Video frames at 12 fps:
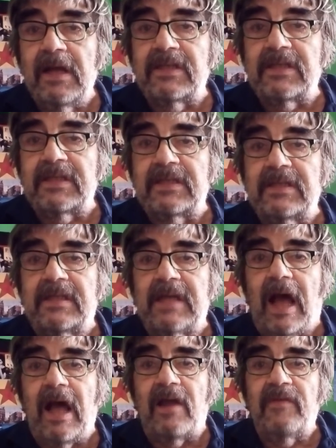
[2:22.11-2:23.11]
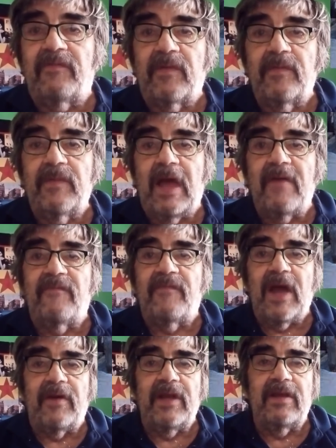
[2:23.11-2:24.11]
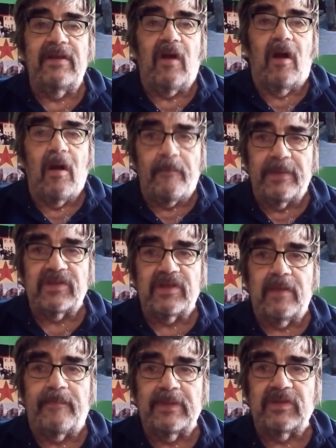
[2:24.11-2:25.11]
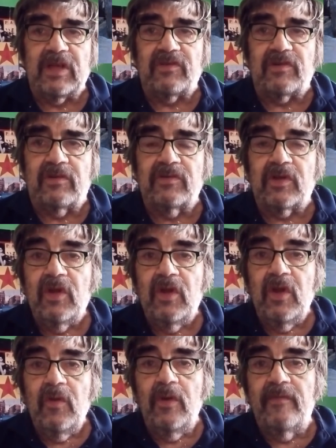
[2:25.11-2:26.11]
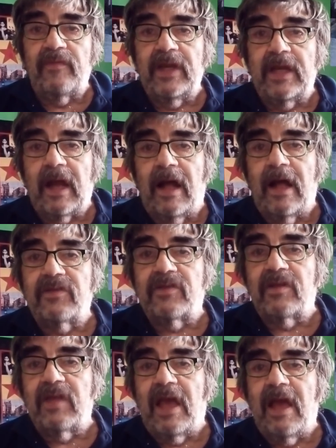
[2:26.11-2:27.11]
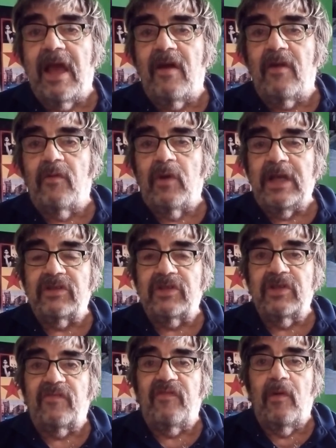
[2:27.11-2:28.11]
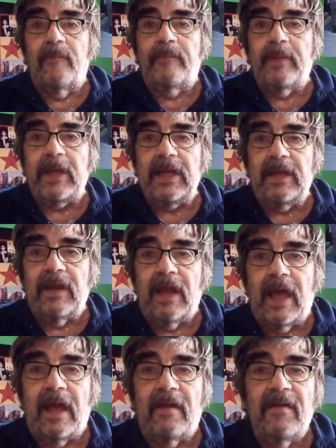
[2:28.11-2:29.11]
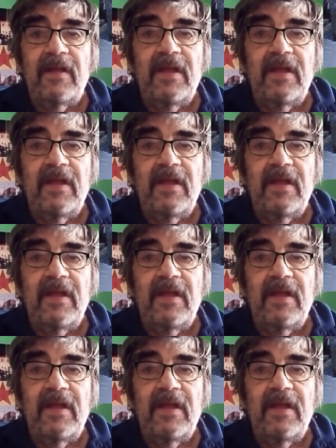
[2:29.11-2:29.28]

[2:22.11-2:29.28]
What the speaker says: starting from their very opposite positions with regard to their reasons for being there.